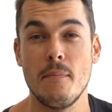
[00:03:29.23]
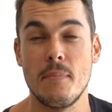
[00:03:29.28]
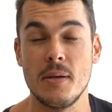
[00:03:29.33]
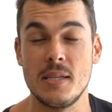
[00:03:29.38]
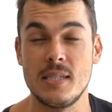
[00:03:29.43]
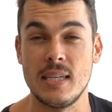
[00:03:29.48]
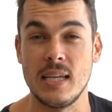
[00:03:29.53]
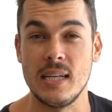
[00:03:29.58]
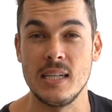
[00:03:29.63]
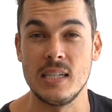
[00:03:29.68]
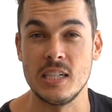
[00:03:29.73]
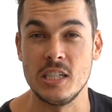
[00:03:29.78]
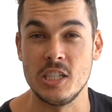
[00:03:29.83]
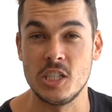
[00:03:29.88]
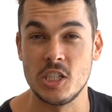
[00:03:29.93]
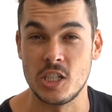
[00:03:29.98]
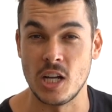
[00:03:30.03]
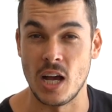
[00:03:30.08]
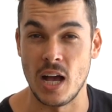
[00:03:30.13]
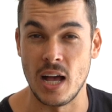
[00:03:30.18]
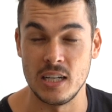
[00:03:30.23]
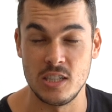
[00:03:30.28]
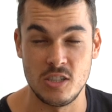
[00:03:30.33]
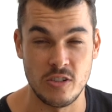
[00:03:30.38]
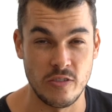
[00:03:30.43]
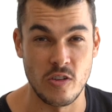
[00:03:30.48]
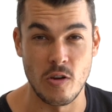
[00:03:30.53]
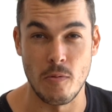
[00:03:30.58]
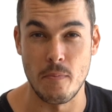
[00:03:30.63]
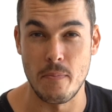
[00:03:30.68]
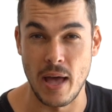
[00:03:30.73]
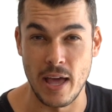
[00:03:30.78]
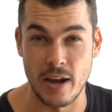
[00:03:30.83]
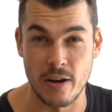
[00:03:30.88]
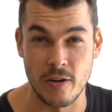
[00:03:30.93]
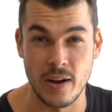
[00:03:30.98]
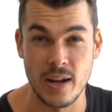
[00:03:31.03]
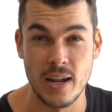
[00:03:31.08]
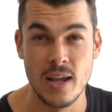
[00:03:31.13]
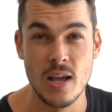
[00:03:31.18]
percentage charge of your
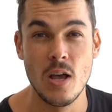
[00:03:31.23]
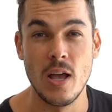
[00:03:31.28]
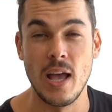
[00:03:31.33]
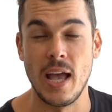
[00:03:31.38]
battery.